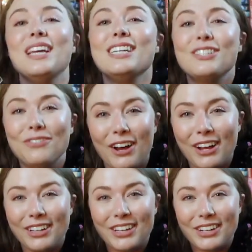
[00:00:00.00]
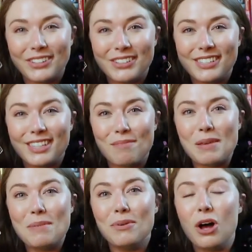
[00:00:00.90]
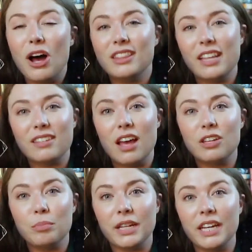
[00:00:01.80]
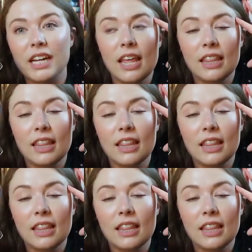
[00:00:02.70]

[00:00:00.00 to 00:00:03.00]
this follows the people on this other planet.